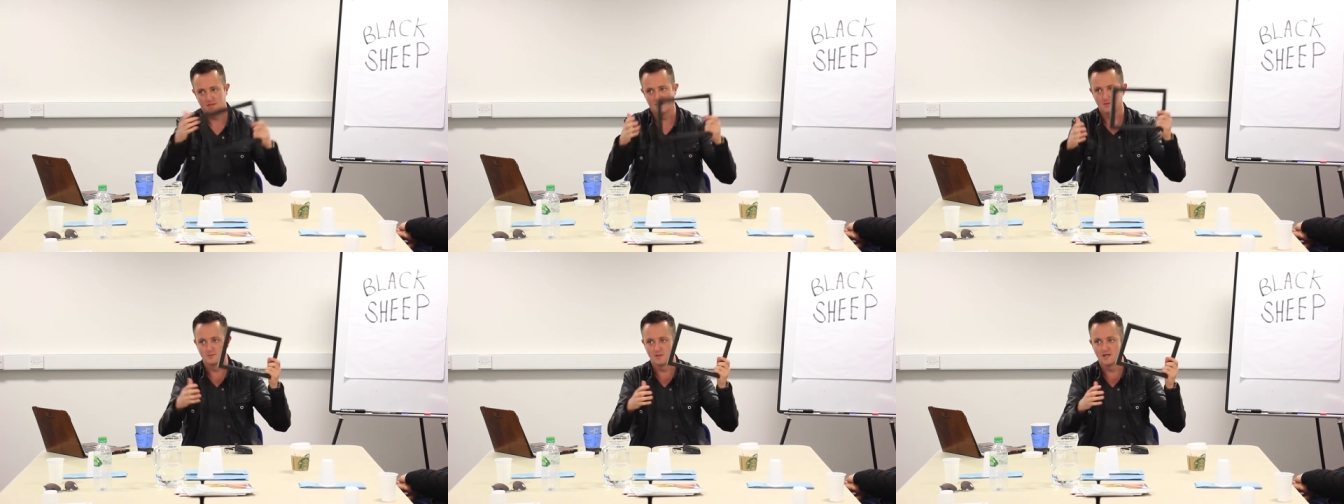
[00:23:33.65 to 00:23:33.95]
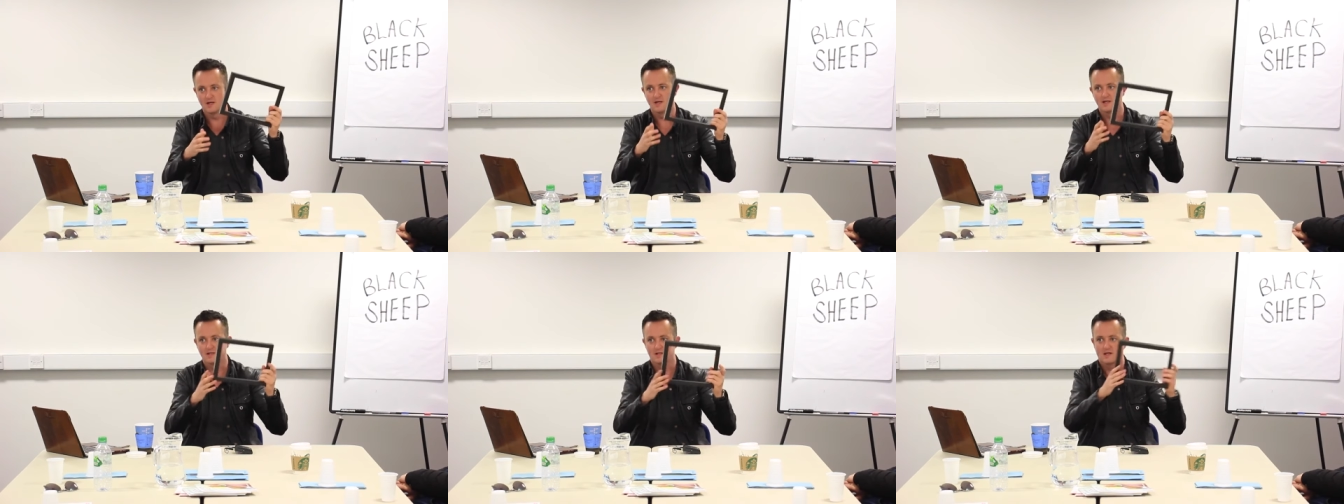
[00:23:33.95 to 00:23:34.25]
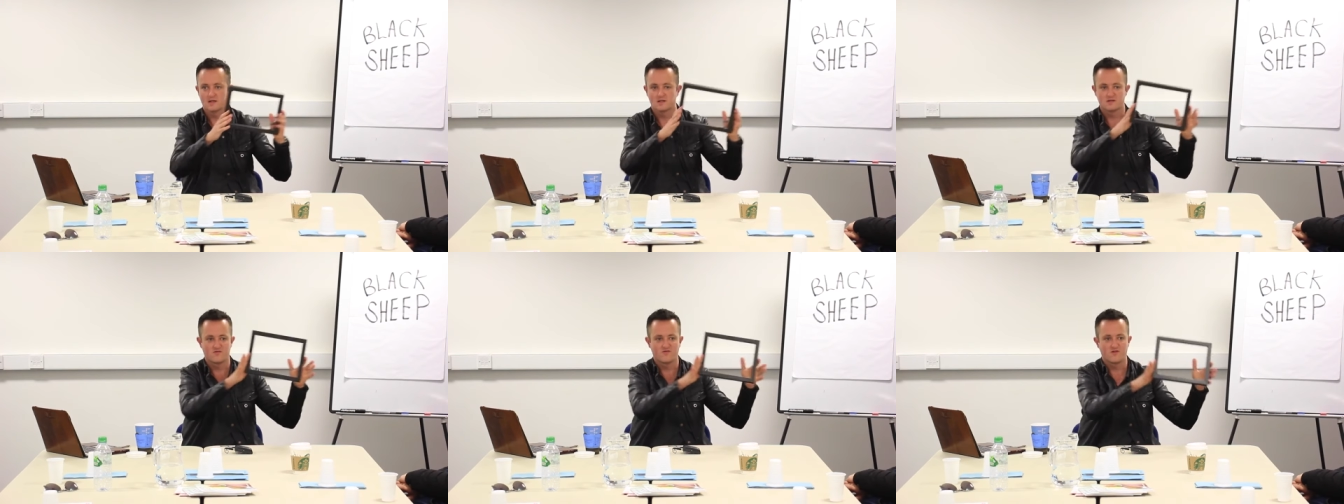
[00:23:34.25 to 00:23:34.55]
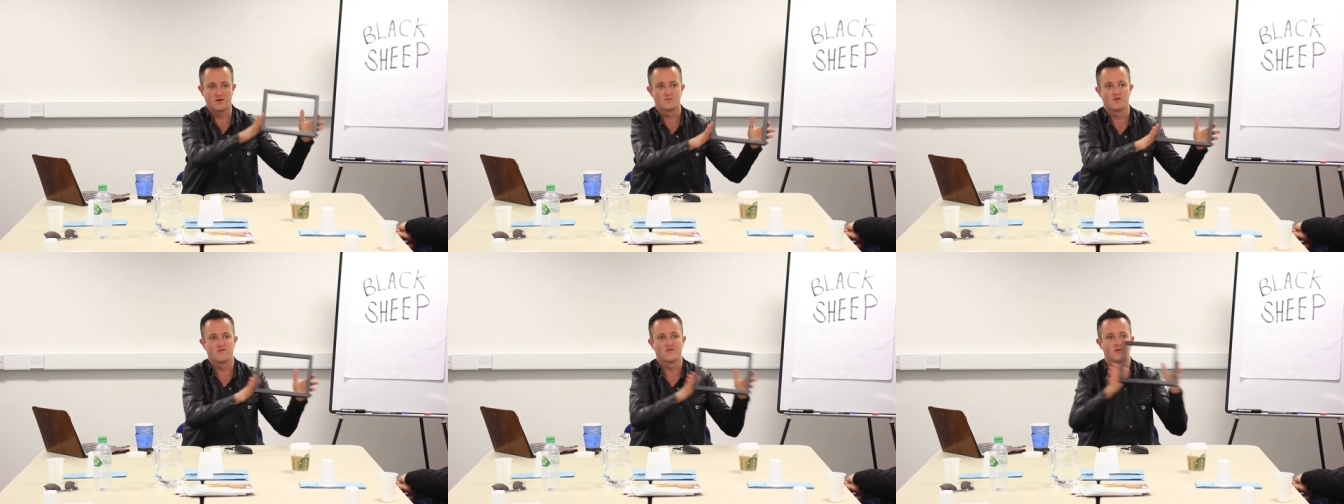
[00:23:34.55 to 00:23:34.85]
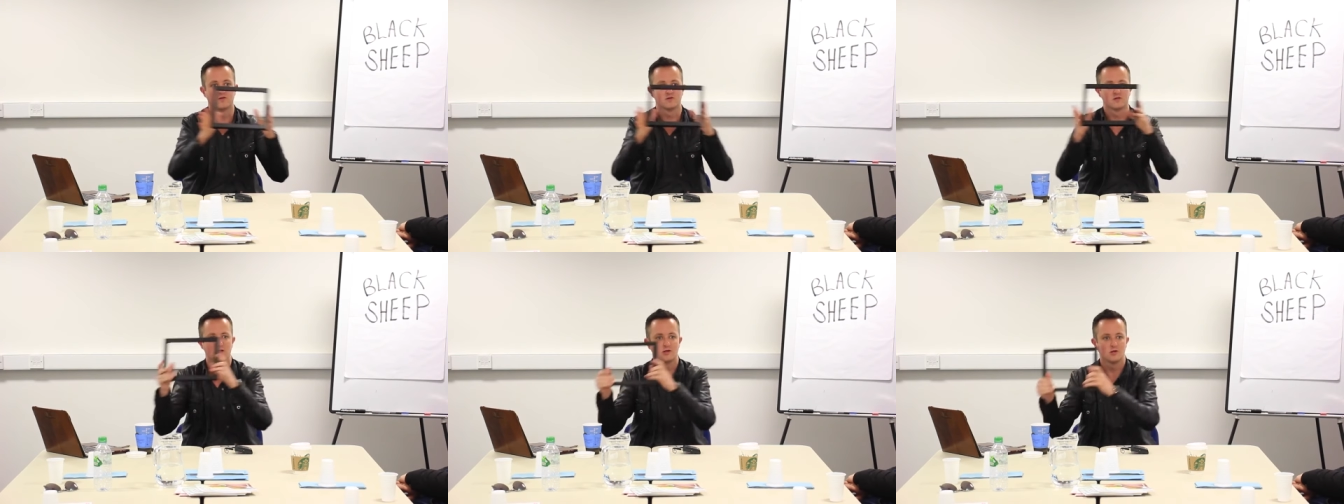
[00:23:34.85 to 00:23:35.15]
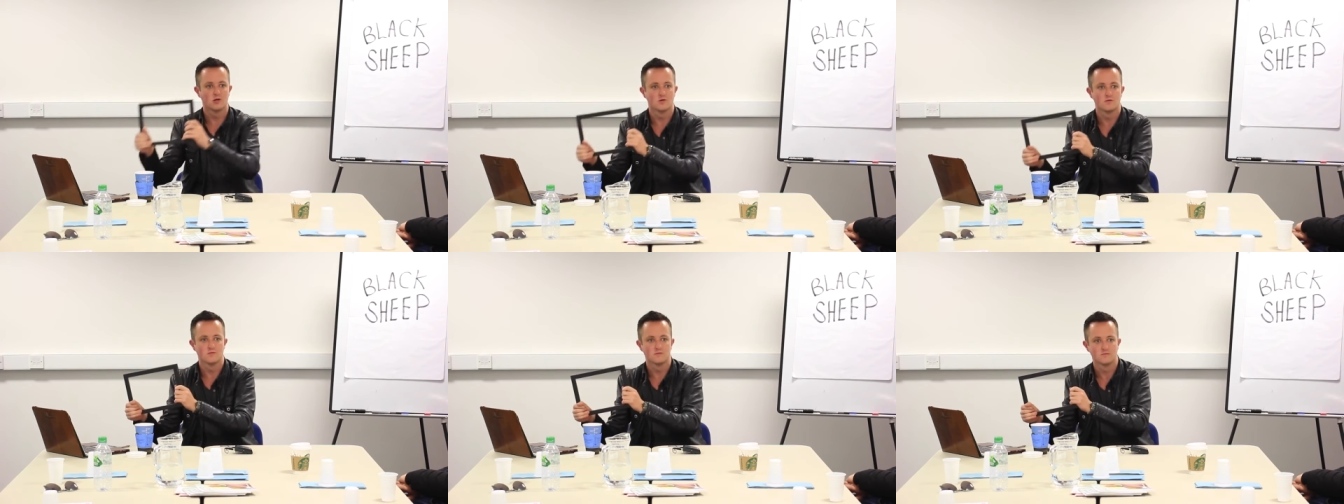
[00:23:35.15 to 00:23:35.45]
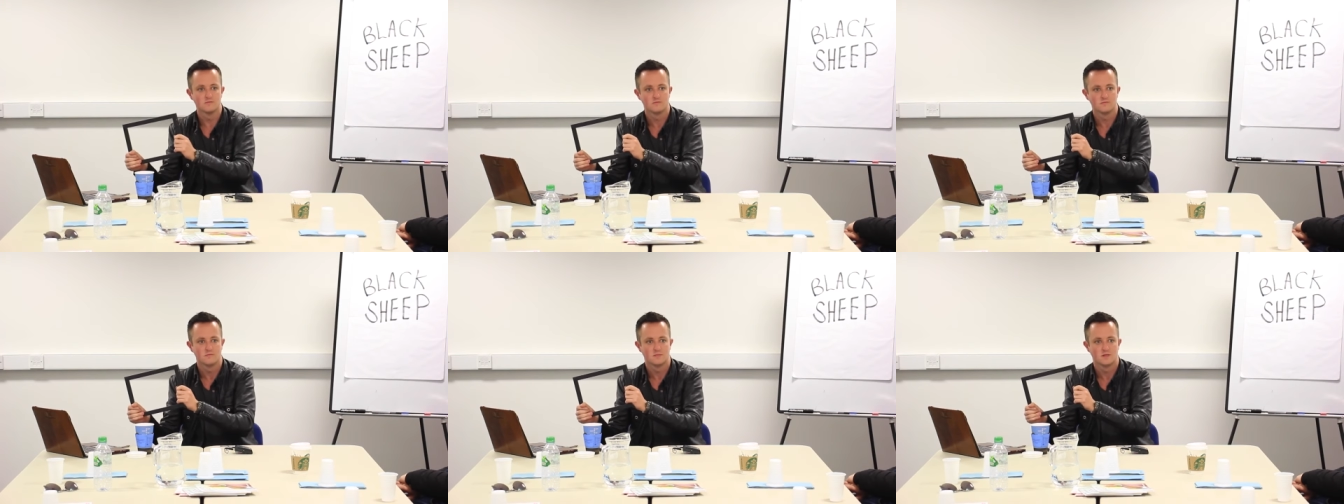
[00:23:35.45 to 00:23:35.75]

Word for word: It really takes the frame off her to you